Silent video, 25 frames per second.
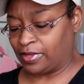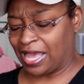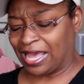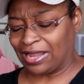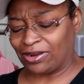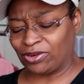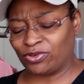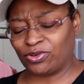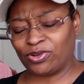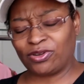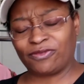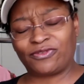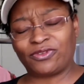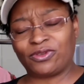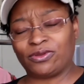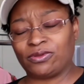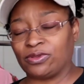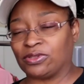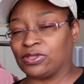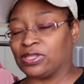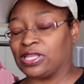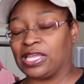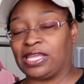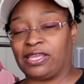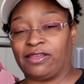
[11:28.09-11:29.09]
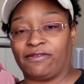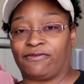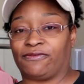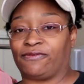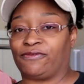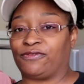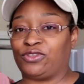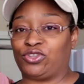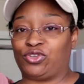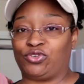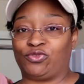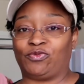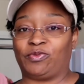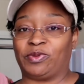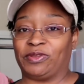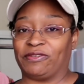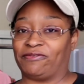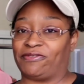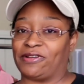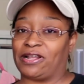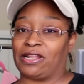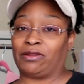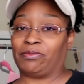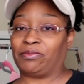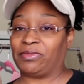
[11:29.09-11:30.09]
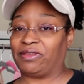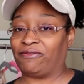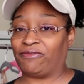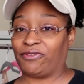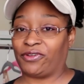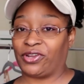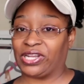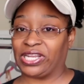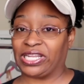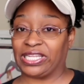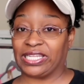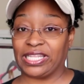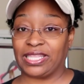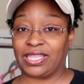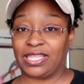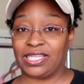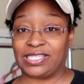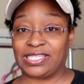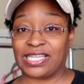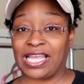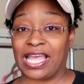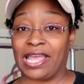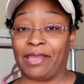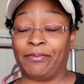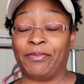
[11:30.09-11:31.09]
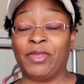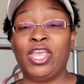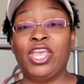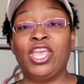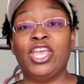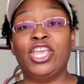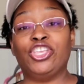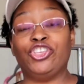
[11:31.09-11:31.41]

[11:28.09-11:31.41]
don't know if you've been following me for any length of time,